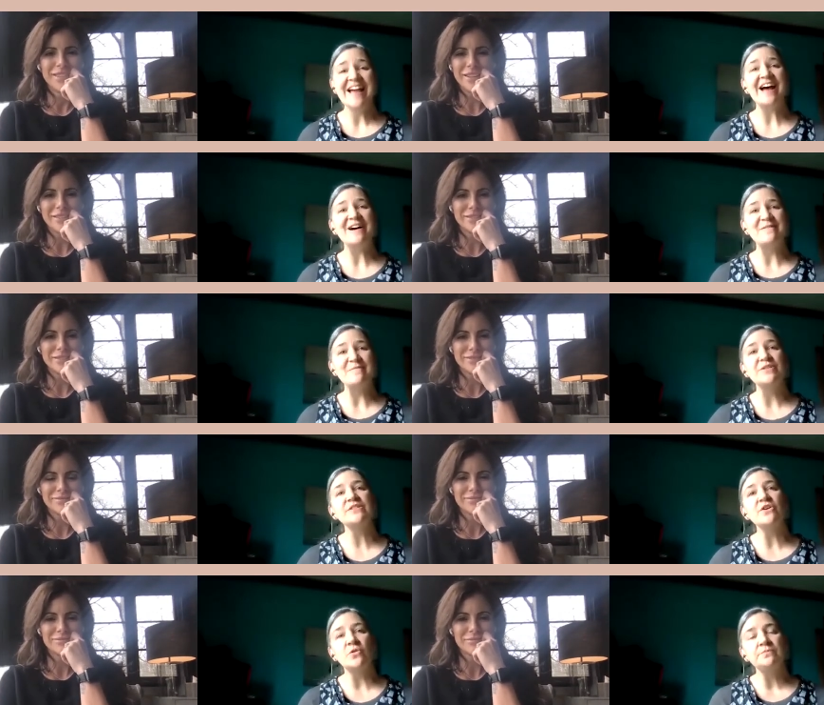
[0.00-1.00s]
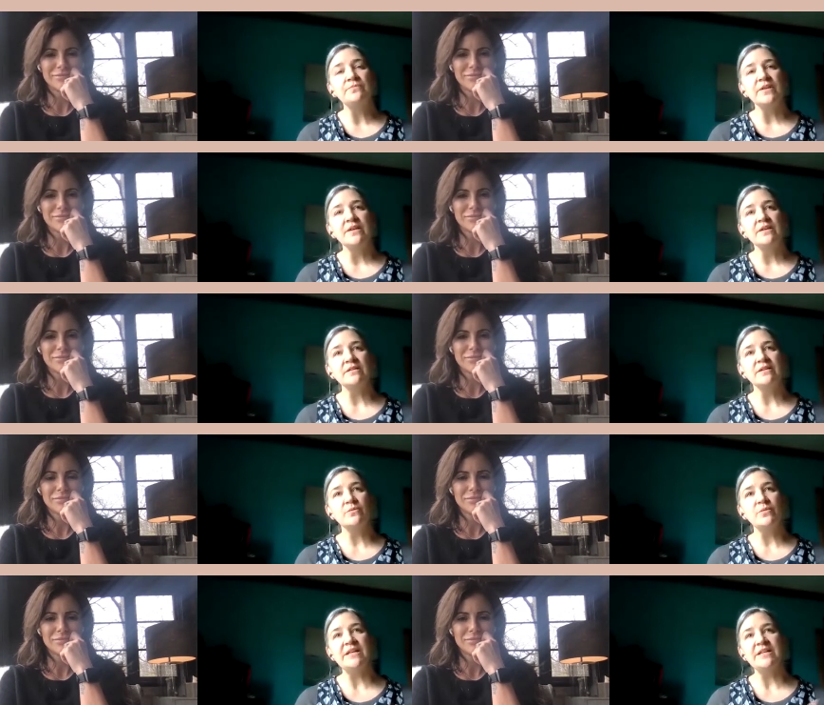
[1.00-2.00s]
Speaker 1: Um, yeah. Um, so
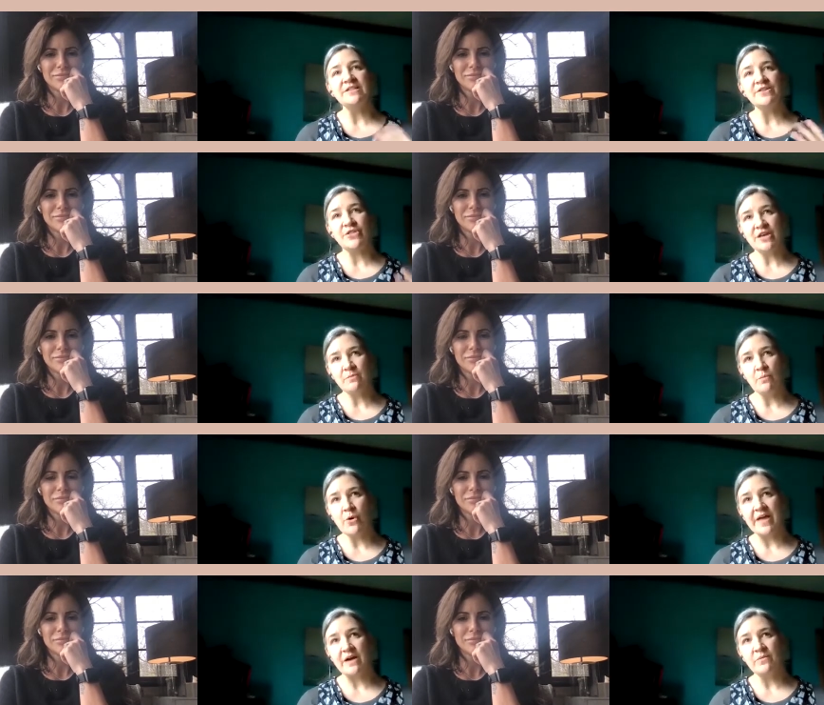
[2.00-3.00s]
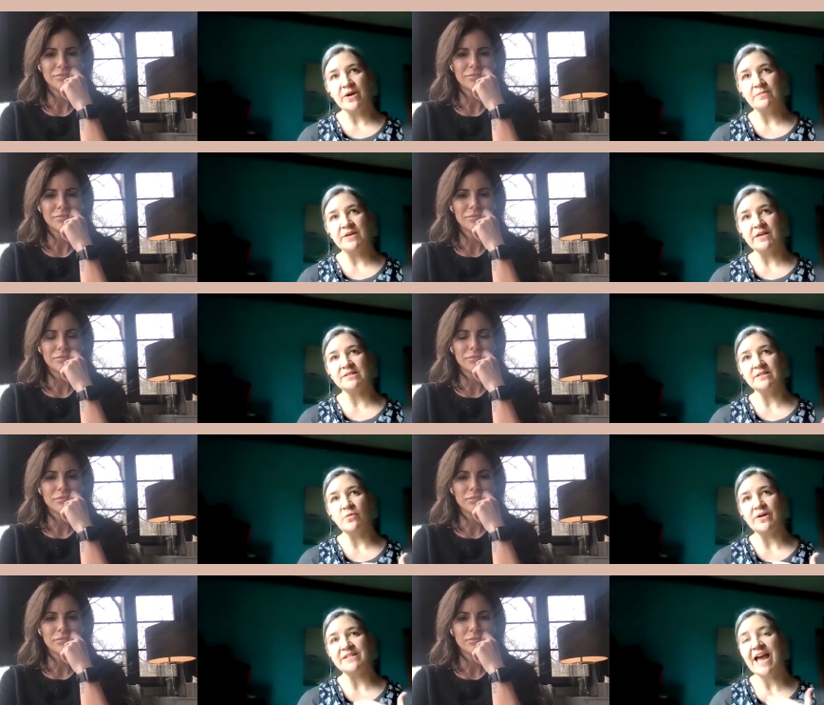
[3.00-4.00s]
we need to think more that way because
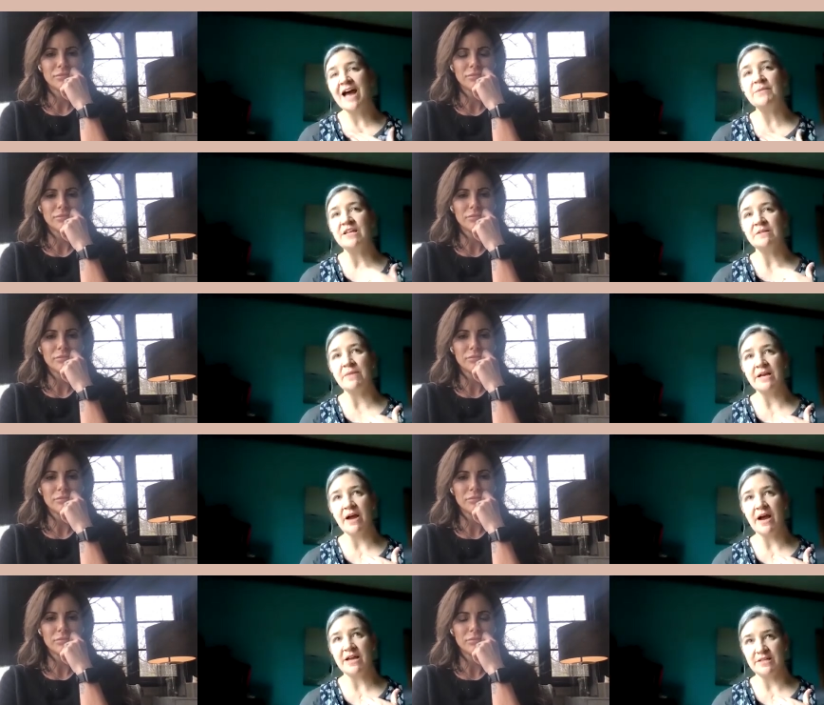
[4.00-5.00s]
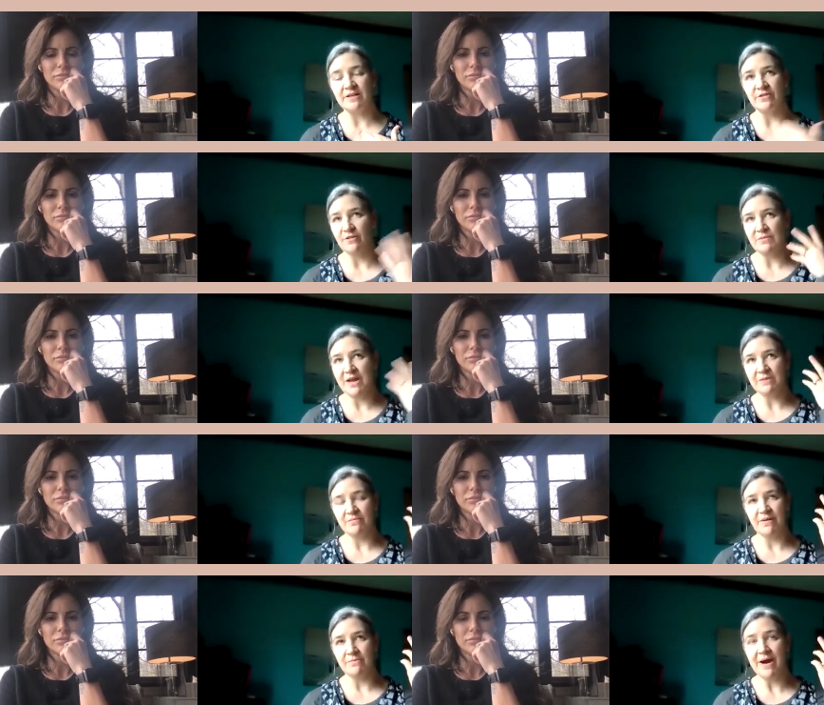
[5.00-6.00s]
what's happening in my idea or in my
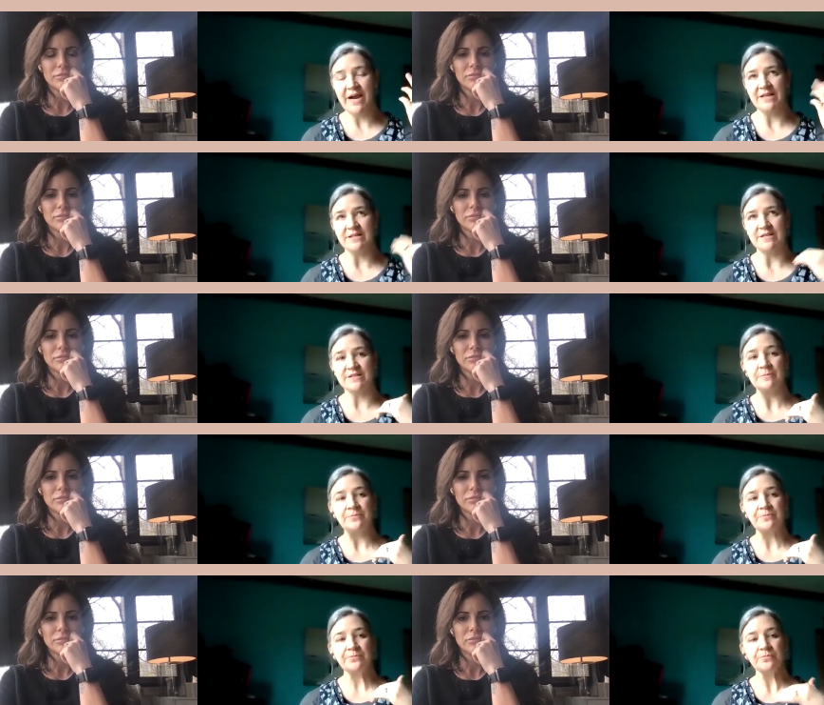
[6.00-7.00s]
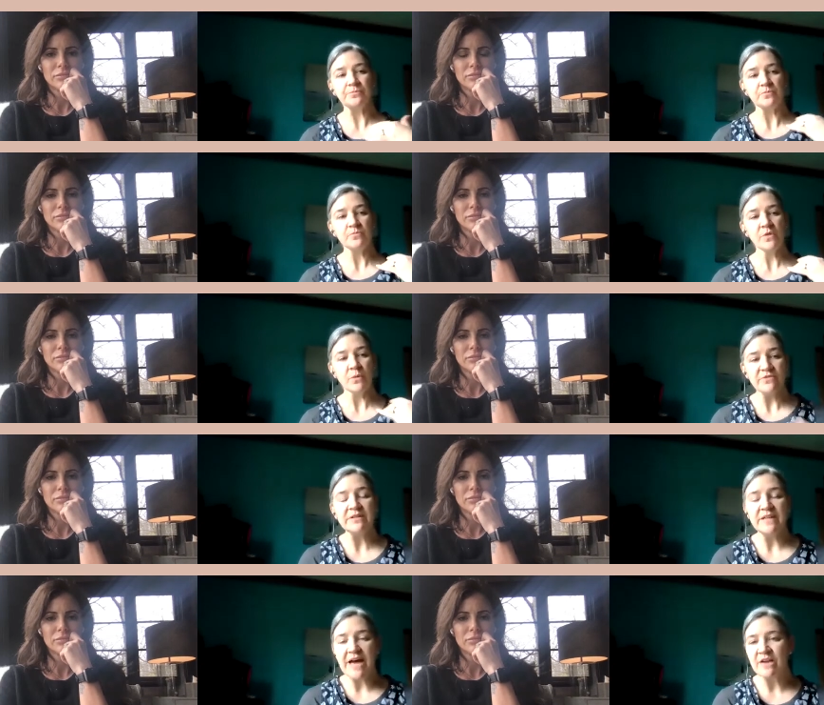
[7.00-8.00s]
mind is we have a
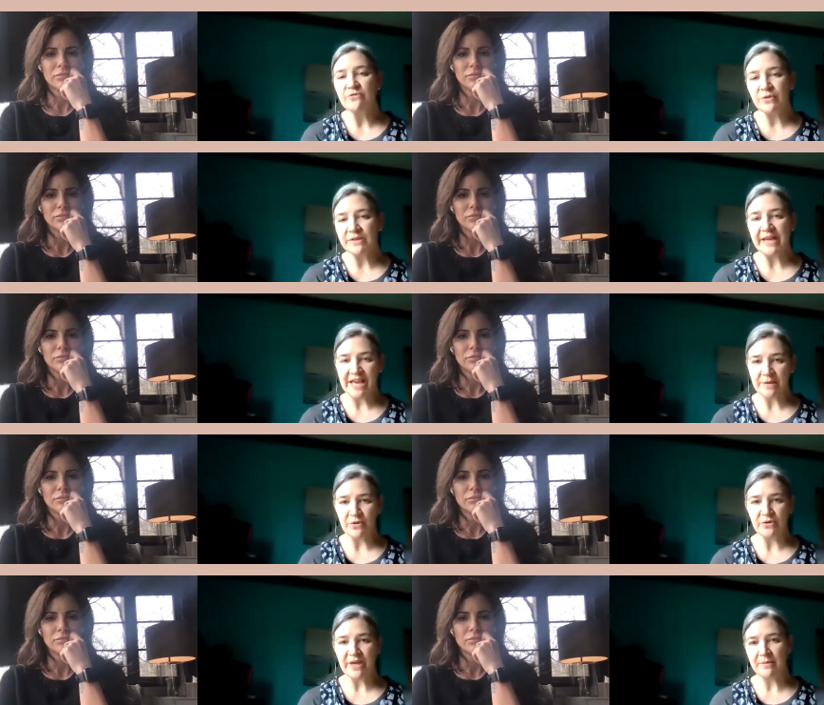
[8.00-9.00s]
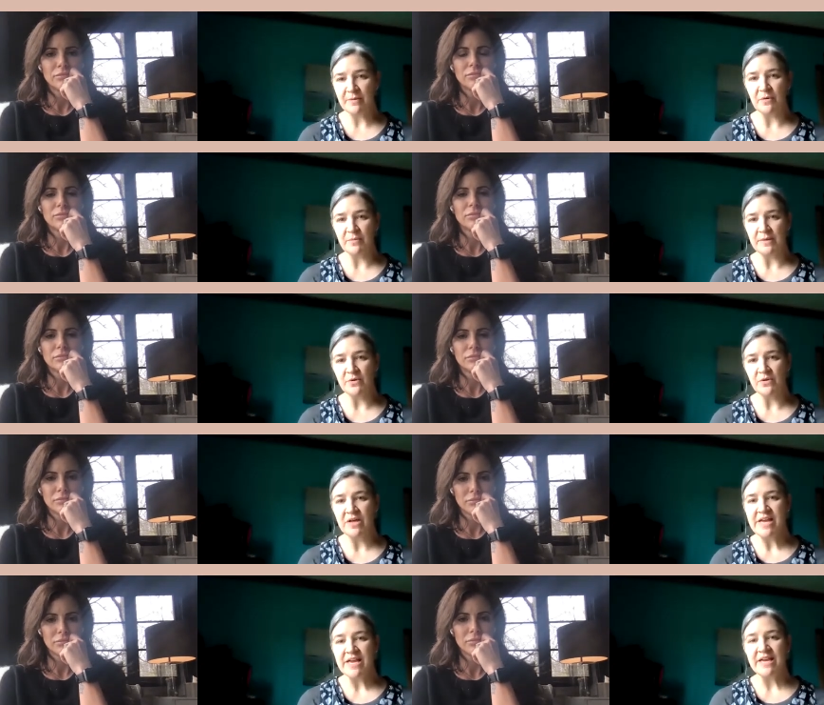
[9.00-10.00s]
lot of really able, capable people
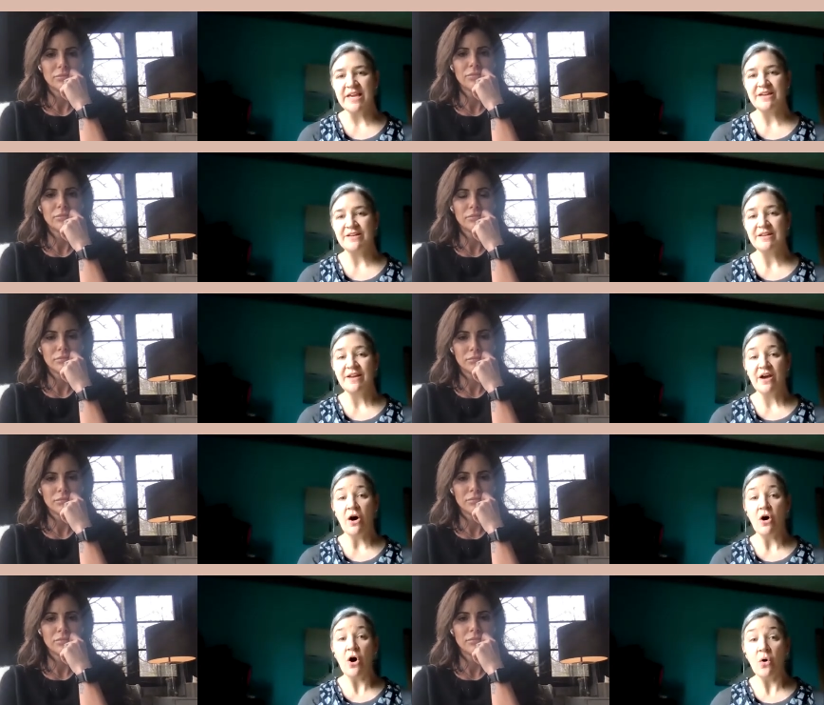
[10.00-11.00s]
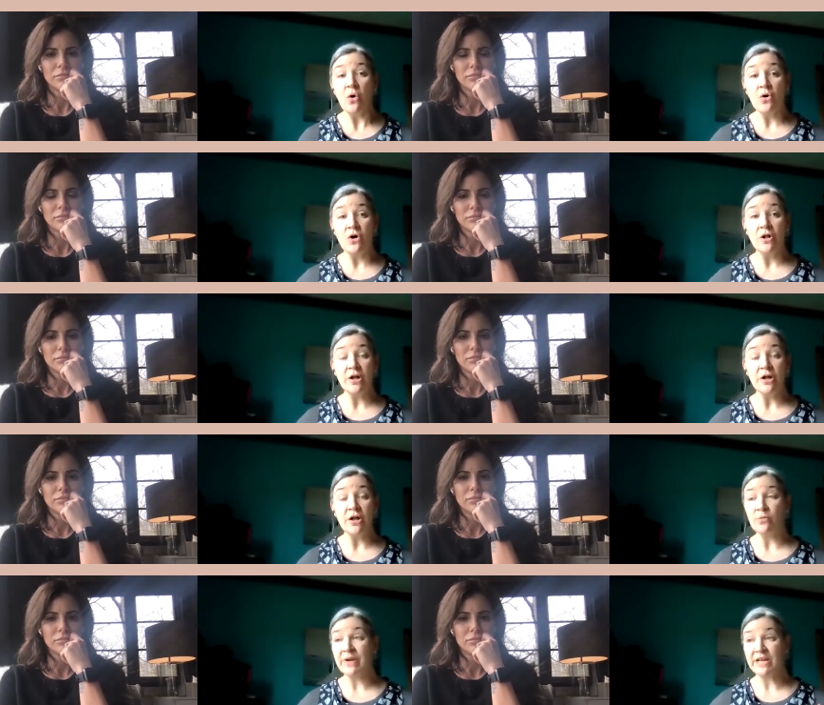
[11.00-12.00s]
in a whole a
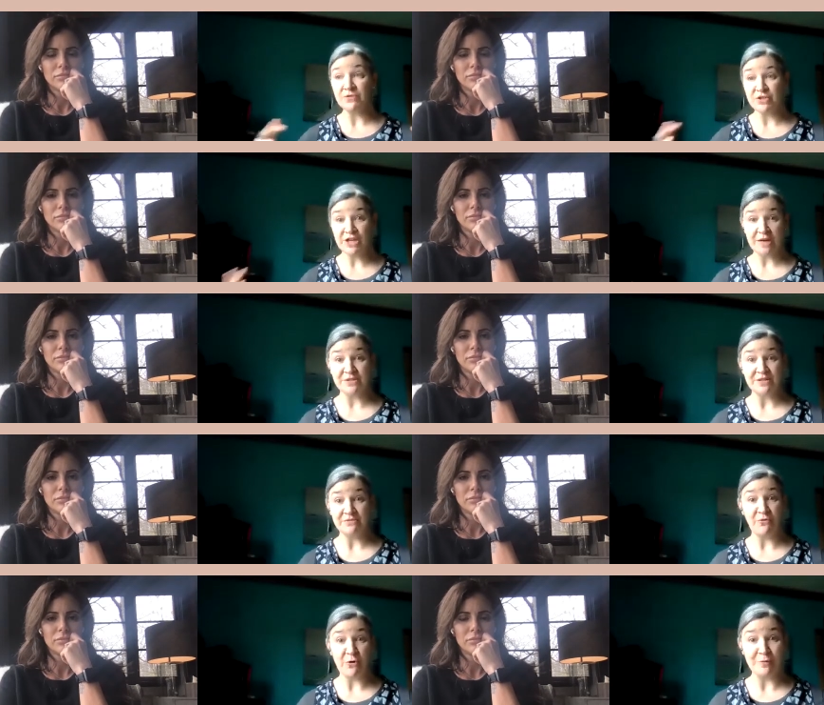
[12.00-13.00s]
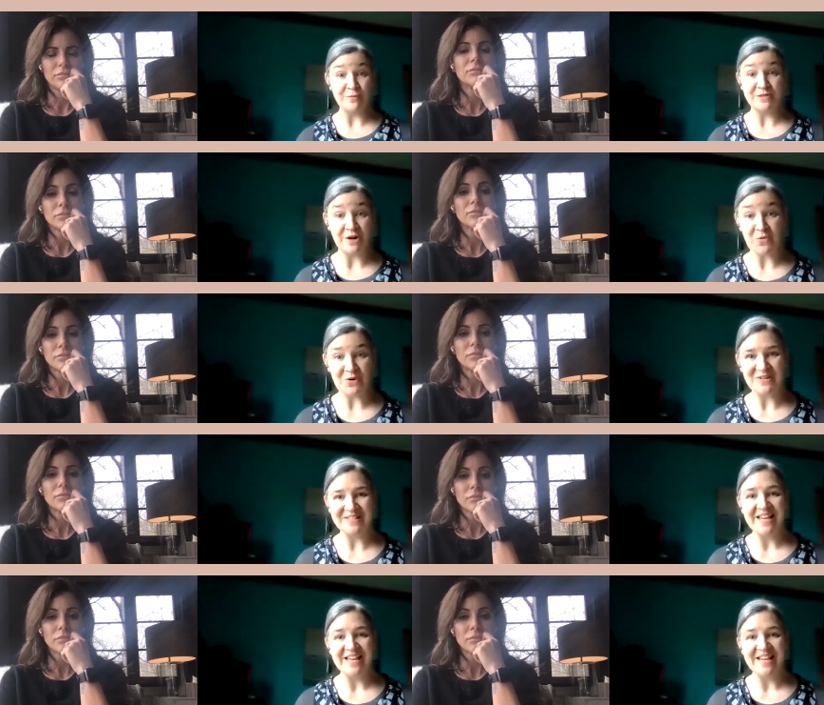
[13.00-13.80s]
range of shapes and forms in our world,